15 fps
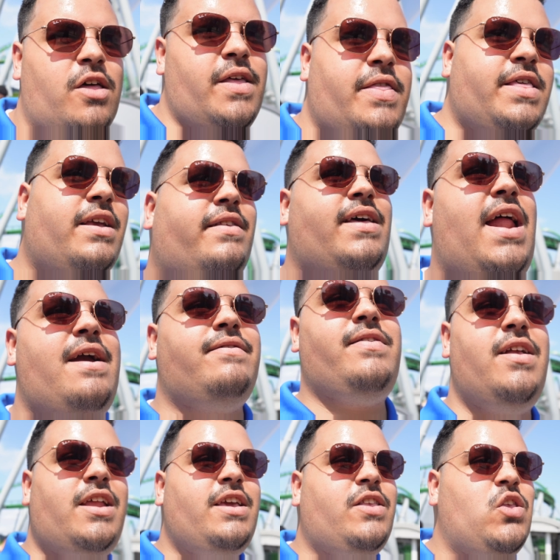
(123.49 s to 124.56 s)
on the things that I've
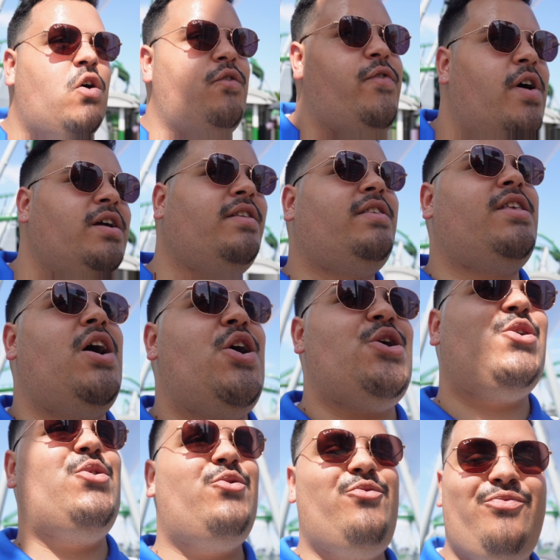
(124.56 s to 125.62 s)
studied so far,
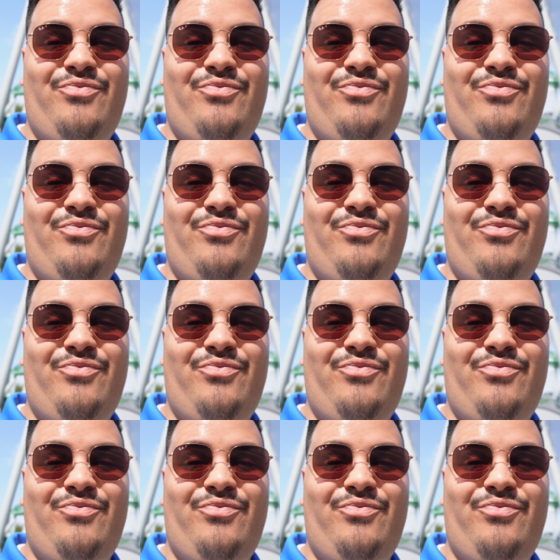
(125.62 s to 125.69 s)
so.